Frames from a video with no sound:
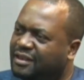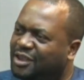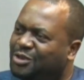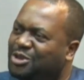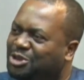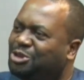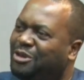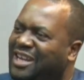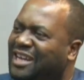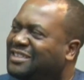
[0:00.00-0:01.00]
to
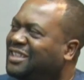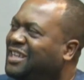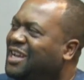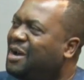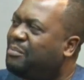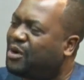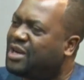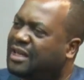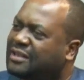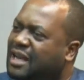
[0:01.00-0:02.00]
ensure that
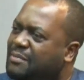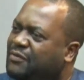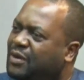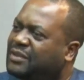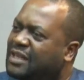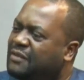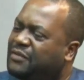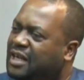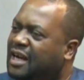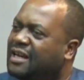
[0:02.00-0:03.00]
products coming from South
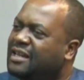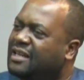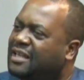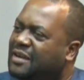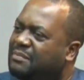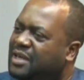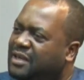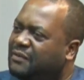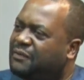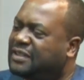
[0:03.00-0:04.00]
Africa can
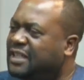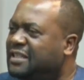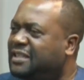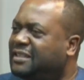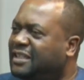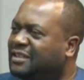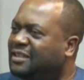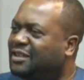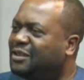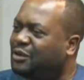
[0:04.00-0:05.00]
be facilitated
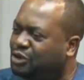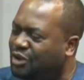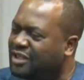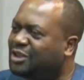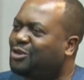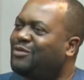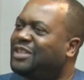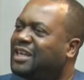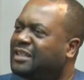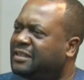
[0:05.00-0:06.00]
during this
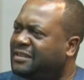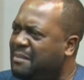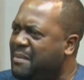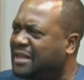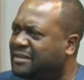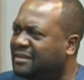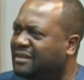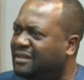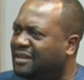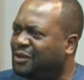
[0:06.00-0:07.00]
COVID crisis? They met.
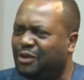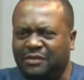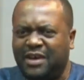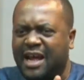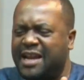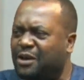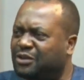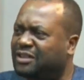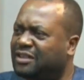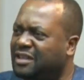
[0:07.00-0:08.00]
It was even
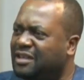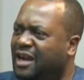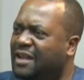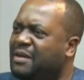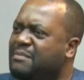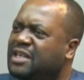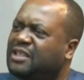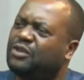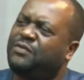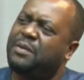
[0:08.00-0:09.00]
announced. And the minister
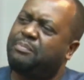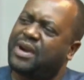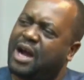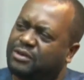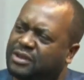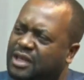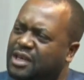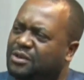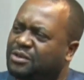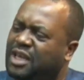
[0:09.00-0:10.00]
was very proud
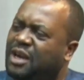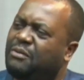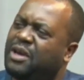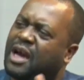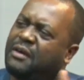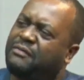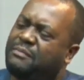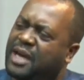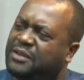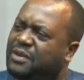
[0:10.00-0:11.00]
to say, we have
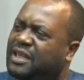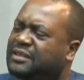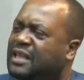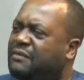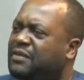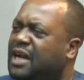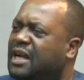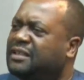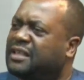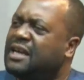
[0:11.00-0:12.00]
met with the South
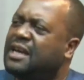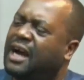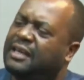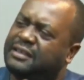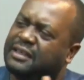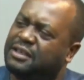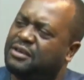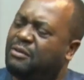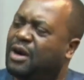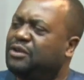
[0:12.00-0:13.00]
Africans and, we're
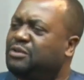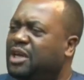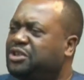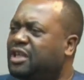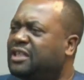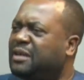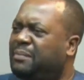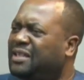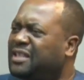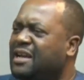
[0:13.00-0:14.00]
going to make sure the
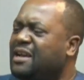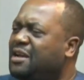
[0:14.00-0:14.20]
supply chain.